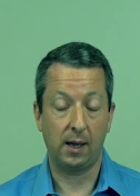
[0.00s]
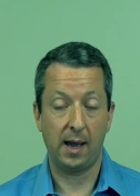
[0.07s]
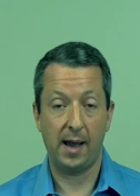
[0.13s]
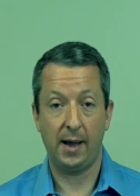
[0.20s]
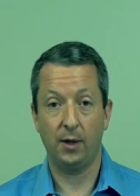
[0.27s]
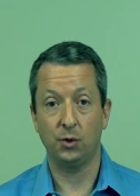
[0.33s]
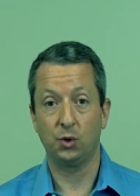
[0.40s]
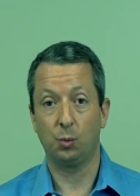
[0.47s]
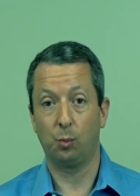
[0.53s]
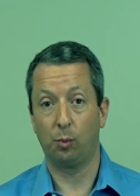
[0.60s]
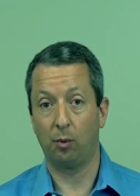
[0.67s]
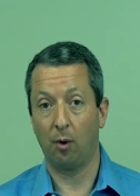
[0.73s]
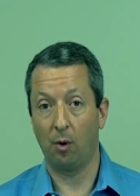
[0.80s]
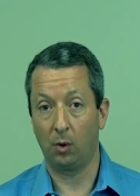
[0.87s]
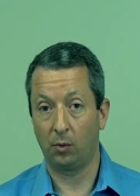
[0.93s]
accounts,
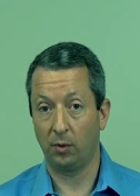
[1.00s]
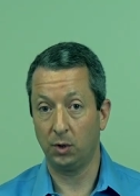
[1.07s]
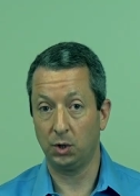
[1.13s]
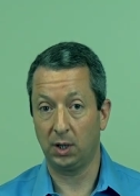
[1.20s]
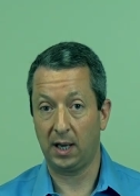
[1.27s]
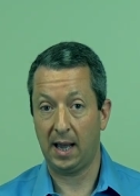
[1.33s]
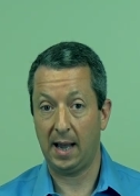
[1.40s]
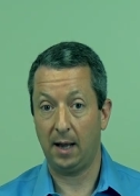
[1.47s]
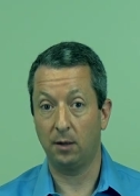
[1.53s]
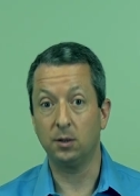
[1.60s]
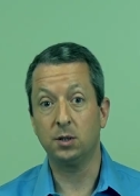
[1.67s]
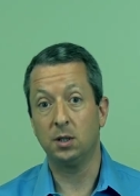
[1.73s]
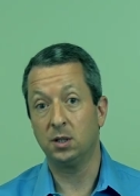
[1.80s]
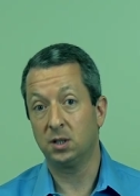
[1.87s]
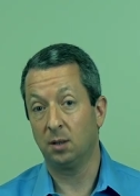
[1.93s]
brokerage
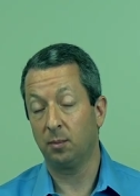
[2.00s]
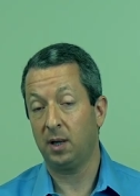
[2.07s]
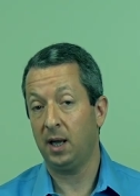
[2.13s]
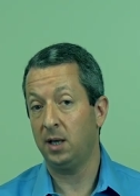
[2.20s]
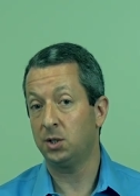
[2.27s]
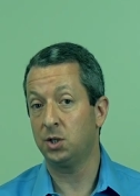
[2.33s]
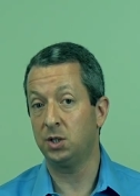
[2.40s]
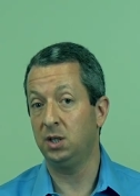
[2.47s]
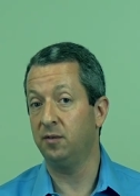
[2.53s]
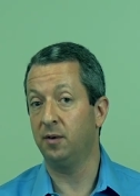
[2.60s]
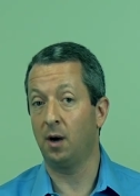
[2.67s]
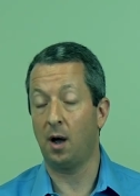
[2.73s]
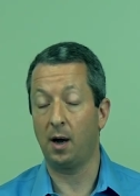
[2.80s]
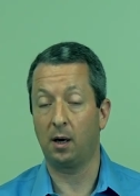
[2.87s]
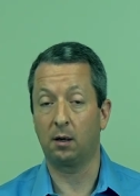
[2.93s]
accounts, in some cases even
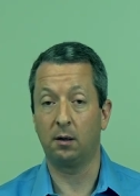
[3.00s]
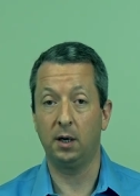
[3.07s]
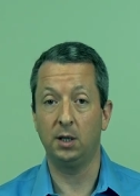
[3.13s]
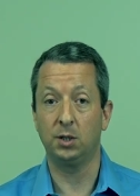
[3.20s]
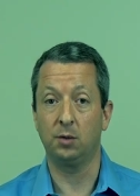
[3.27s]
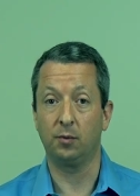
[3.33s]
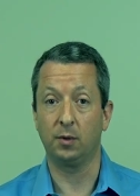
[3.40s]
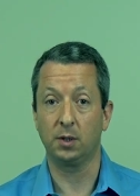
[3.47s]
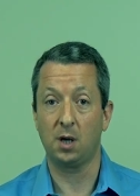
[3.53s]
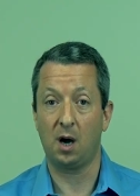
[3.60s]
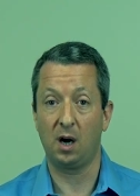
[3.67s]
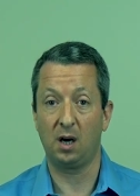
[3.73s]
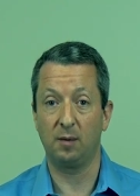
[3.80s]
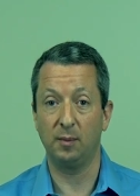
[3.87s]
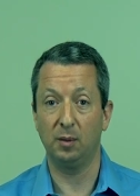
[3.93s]
IRAs and
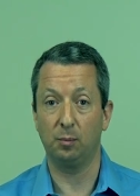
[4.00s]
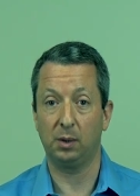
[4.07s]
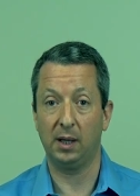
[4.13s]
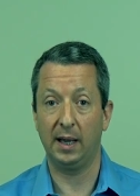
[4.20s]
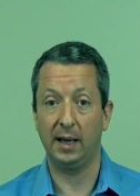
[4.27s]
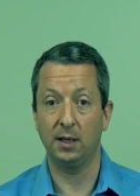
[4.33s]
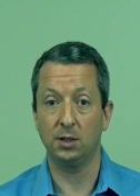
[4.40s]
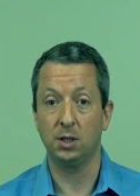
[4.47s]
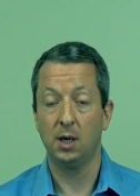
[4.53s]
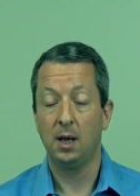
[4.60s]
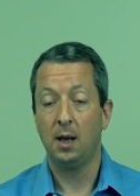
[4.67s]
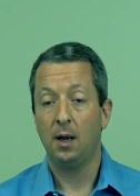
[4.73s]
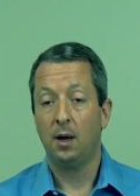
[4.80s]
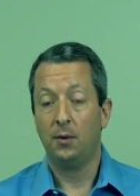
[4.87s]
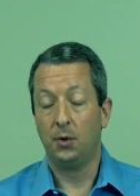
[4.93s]
retirement plans.
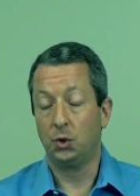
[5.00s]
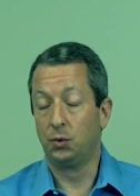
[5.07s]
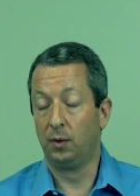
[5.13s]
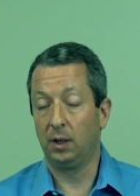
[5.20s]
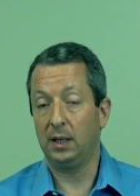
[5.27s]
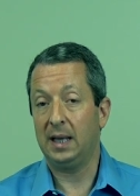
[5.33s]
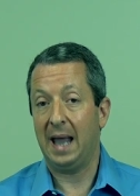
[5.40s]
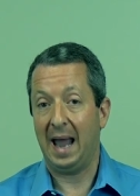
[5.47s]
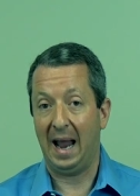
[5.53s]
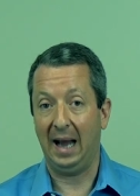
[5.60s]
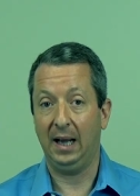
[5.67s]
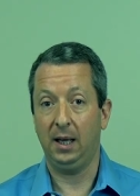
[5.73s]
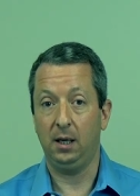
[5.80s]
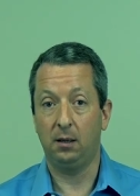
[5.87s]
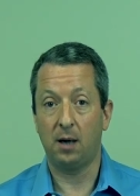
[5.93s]
There's really
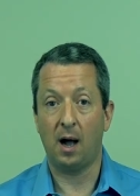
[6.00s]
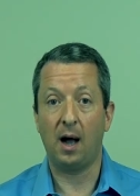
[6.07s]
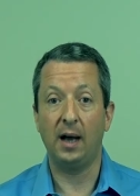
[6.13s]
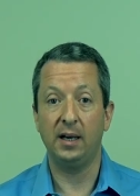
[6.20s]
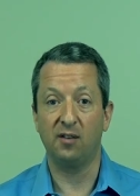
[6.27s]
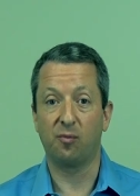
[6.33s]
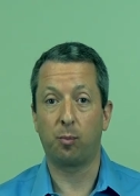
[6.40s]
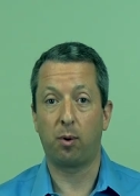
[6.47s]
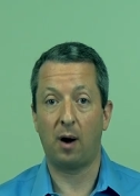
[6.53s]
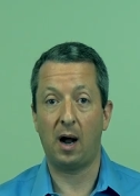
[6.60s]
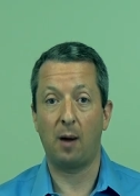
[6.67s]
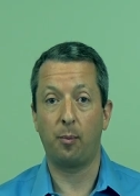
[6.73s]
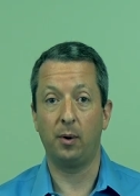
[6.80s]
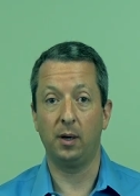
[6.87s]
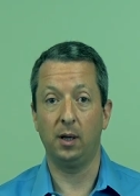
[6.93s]
any kind of
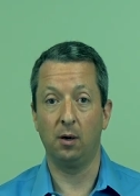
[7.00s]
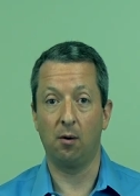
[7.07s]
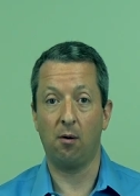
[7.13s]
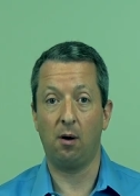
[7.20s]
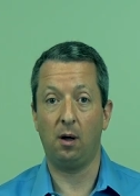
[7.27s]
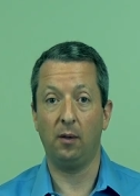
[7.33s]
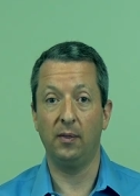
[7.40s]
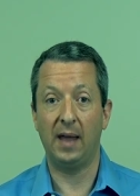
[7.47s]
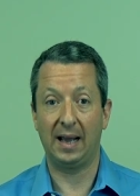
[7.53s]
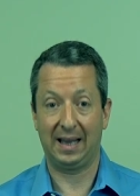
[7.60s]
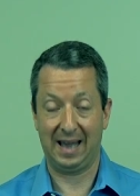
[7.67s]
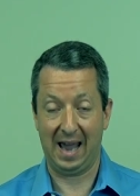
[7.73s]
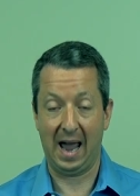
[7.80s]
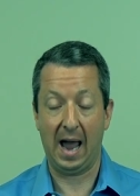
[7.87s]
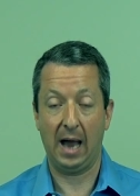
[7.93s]
property at all that
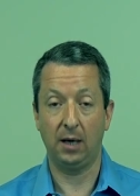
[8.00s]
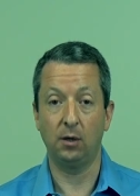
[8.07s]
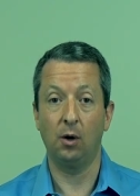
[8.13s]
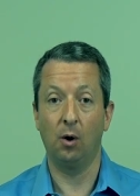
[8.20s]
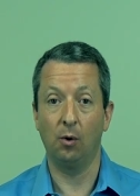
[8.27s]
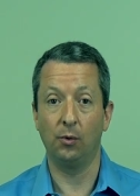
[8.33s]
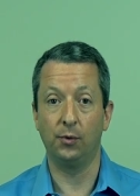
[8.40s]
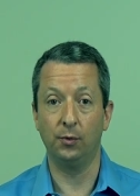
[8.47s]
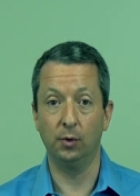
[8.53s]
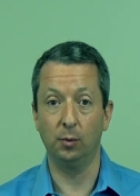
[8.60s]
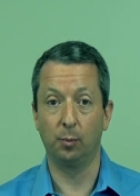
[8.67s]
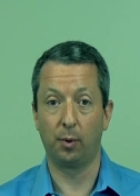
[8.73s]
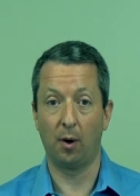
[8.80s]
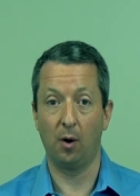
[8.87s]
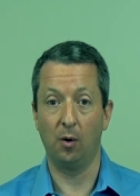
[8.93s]
can go through
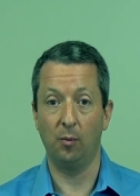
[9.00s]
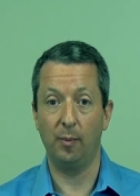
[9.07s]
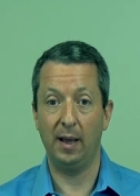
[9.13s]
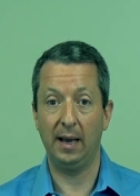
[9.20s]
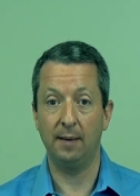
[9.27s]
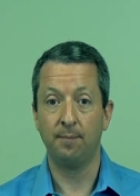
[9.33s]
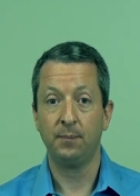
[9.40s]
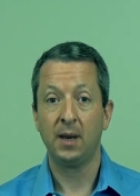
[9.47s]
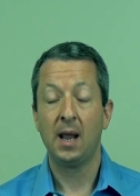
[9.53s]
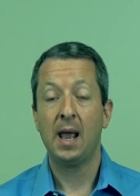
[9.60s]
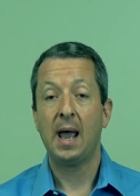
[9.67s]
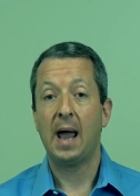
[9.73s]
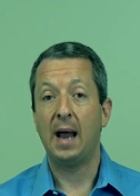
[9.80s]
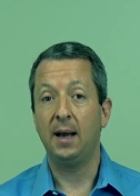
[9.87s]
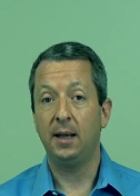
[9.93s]
probate.
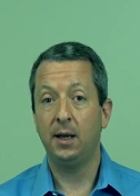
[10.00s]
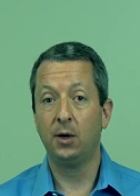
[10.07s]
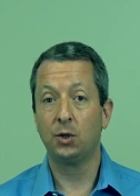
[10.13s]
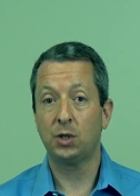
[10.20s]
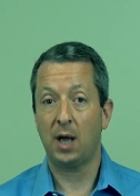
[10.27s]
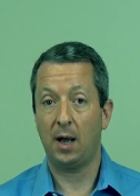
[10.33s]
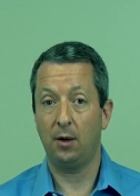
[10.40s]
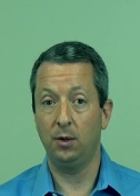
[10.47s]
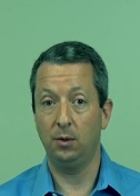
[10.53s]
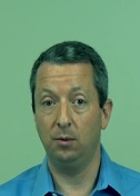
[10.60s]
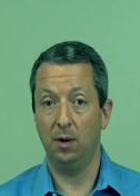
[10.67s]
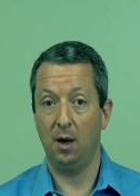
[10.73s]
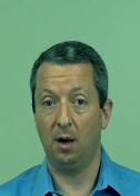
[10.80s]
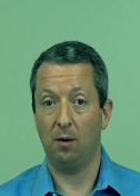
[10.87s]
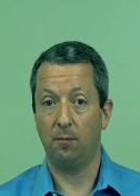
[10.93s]
And here's how you
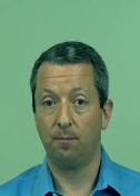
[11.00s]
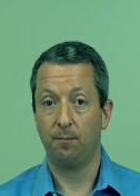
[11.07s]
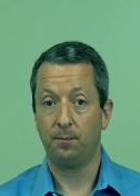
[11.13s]
know.